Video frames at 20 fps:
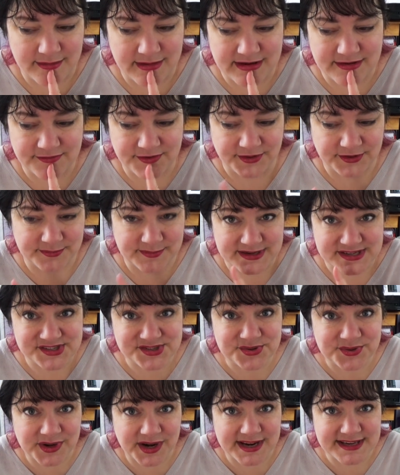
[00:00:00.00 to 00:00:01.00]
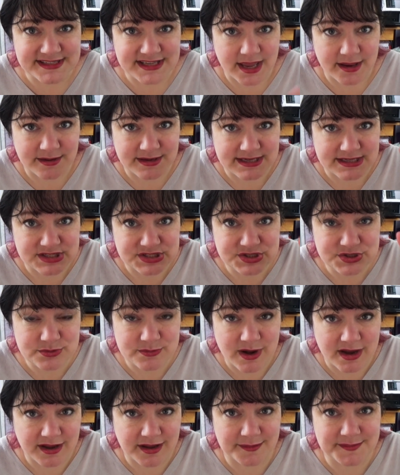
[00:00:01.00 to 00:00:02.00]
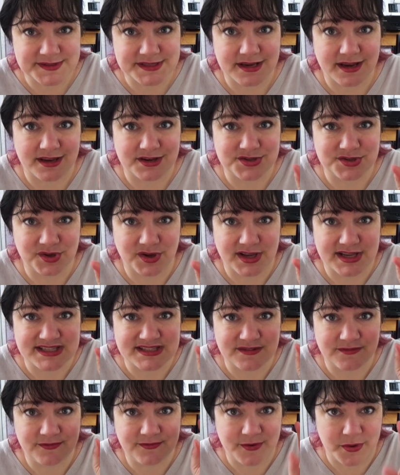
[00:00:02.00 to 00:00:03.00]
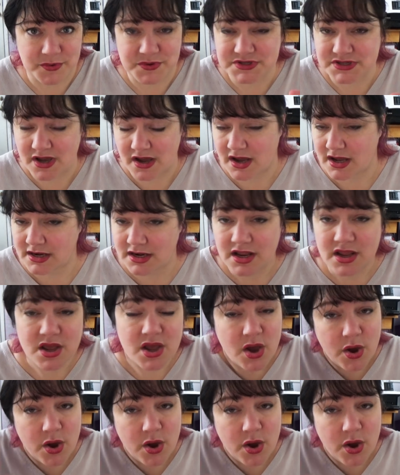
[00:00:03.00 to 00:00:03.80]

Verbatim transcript: and followed my stories, I did two mock-ups and had you guys vote on